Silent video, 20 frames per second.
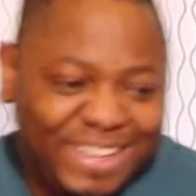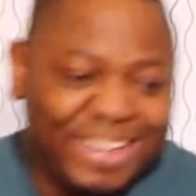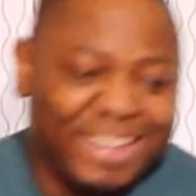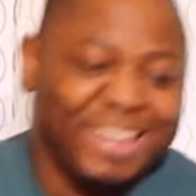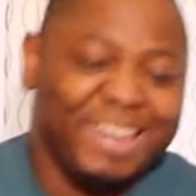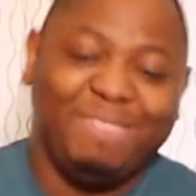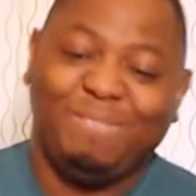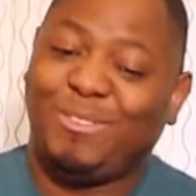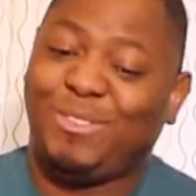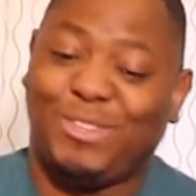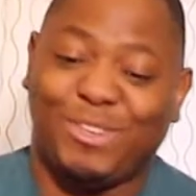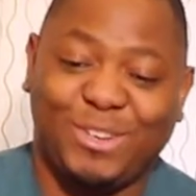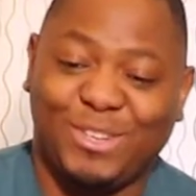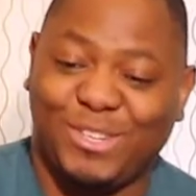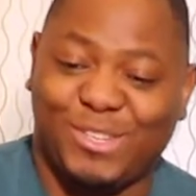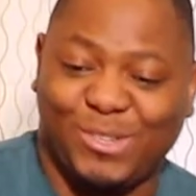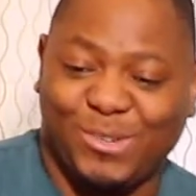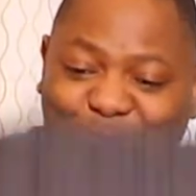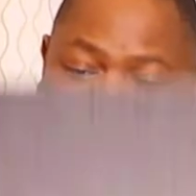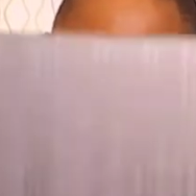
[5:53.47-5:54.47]
I'm
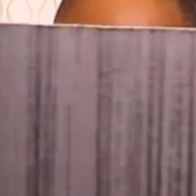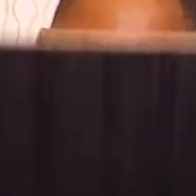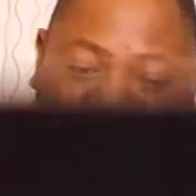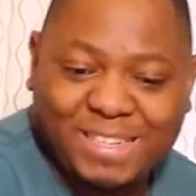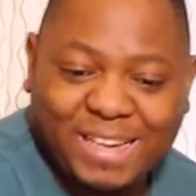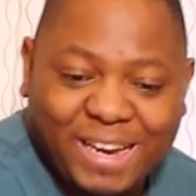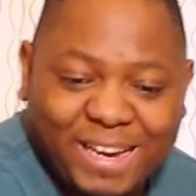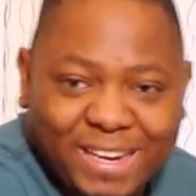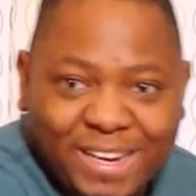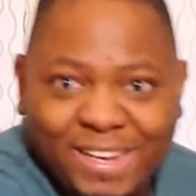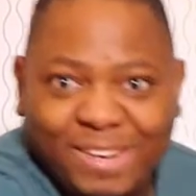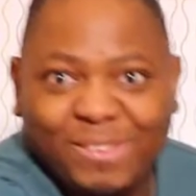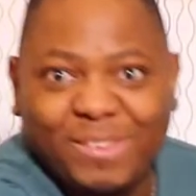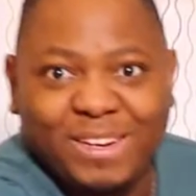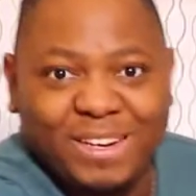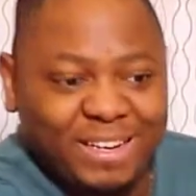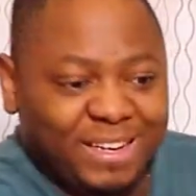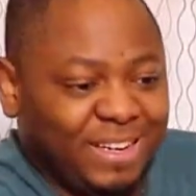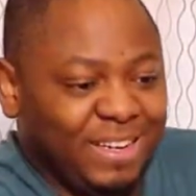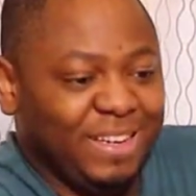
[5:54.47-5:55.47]
just so excited,
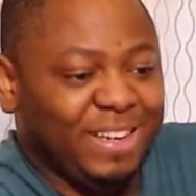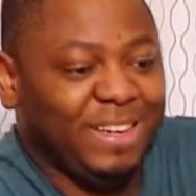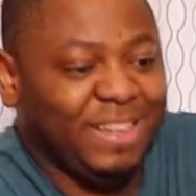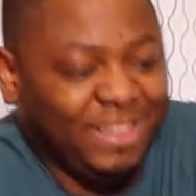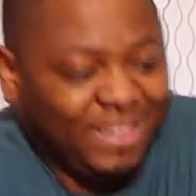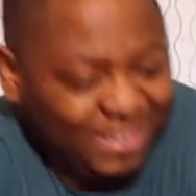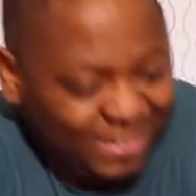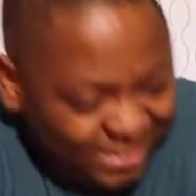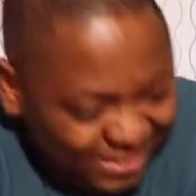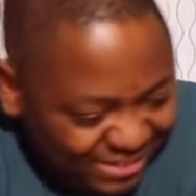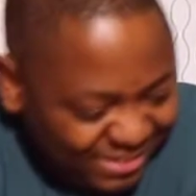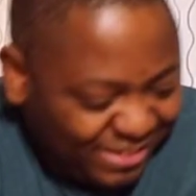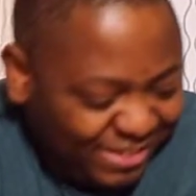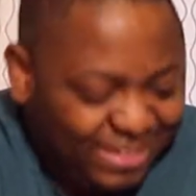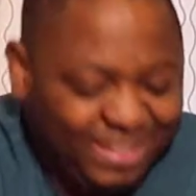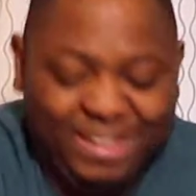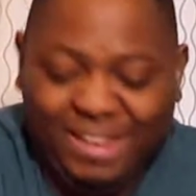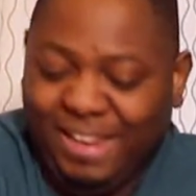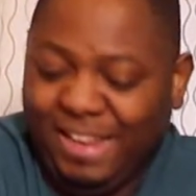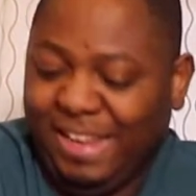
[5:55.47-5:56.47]
really.
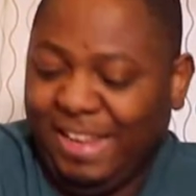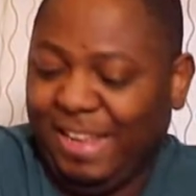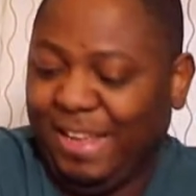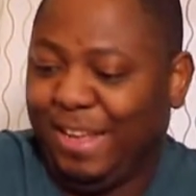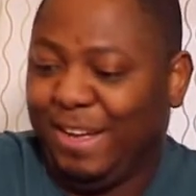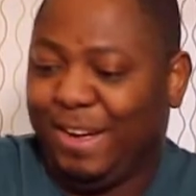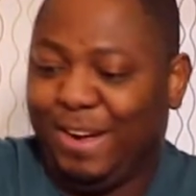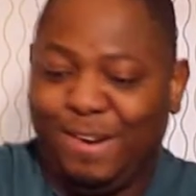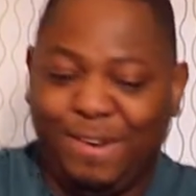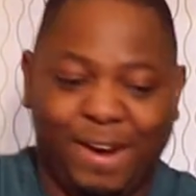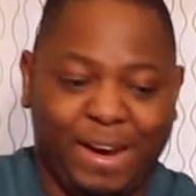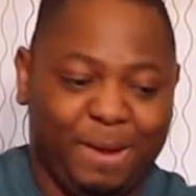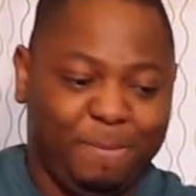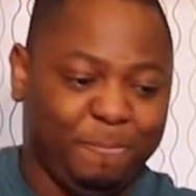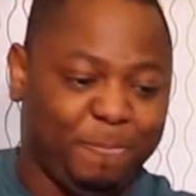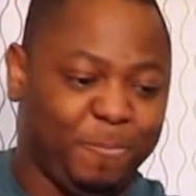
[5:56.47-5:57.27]
Alright.